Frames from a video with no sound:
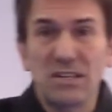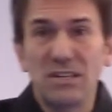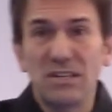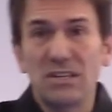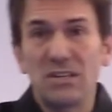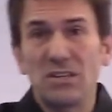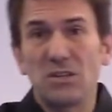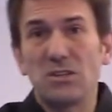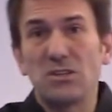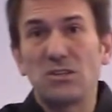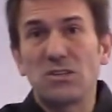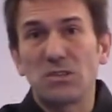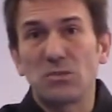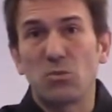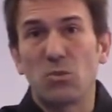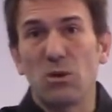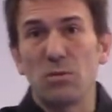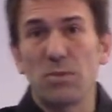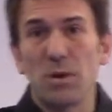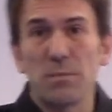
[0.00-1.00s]
You can just
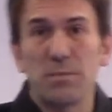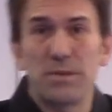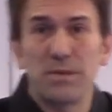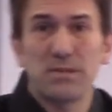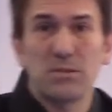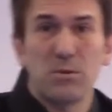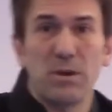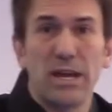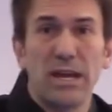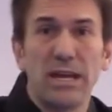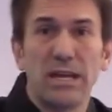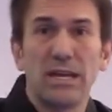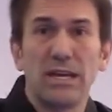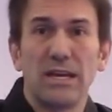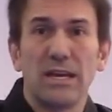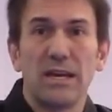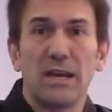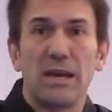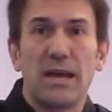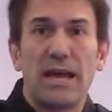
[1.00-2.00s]
warm up this way,
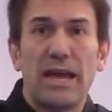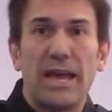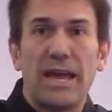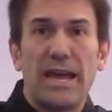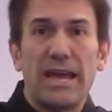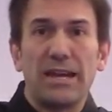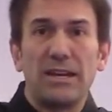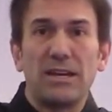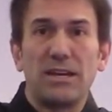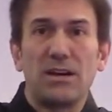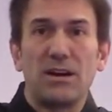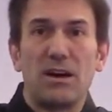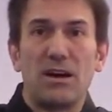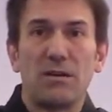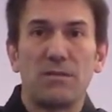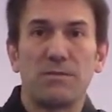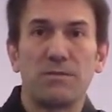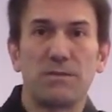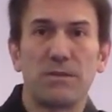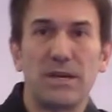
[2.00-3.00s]
hand it
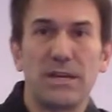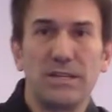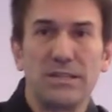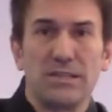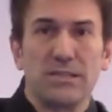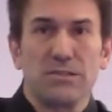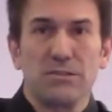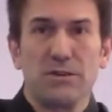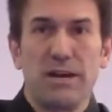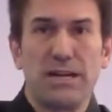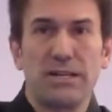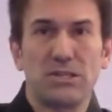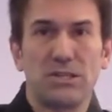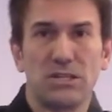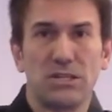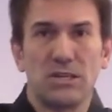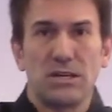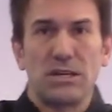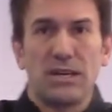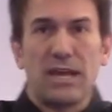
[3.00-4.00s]
off and
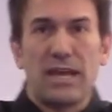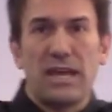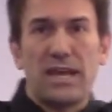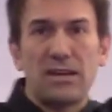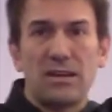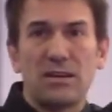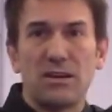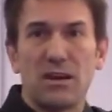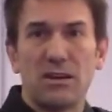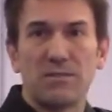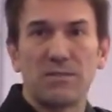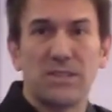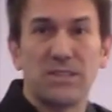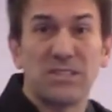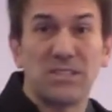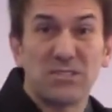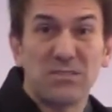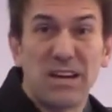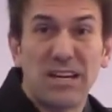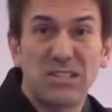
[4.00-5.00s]
stretch, hand it off and
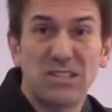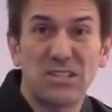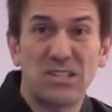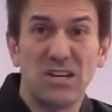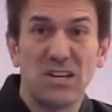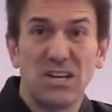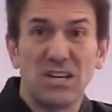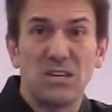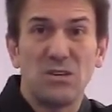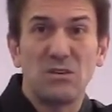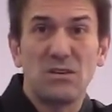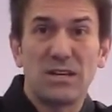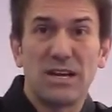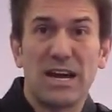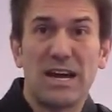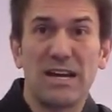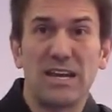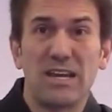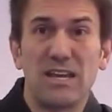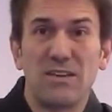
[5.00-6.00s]
stretch. You can
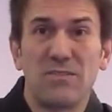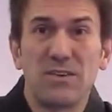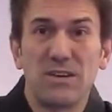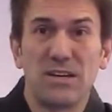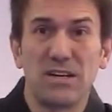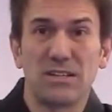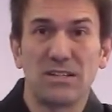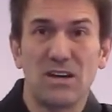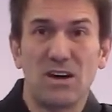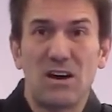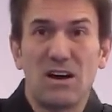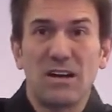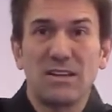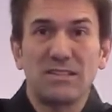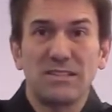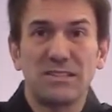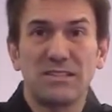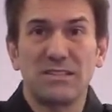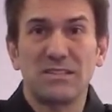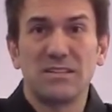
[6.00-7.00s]
kind of give it a
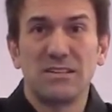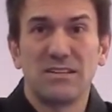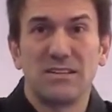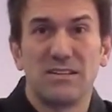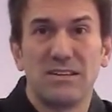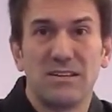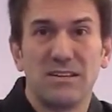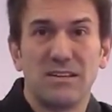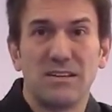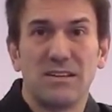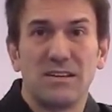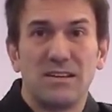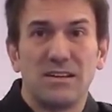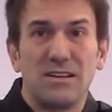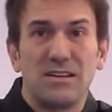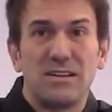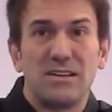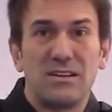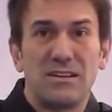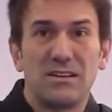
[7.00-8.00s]
toss
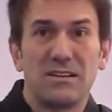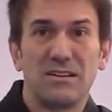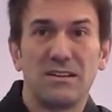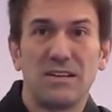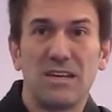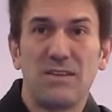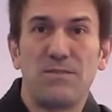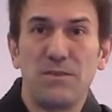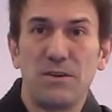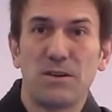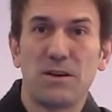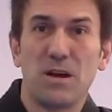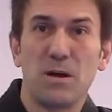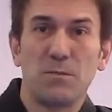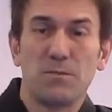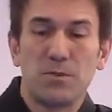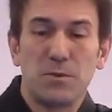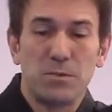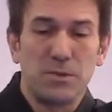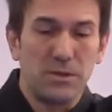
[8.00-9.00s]
if you're
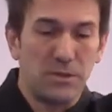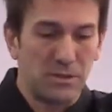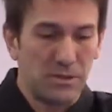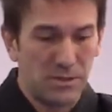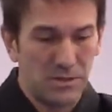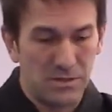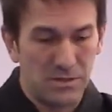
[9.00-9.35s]
comfortable.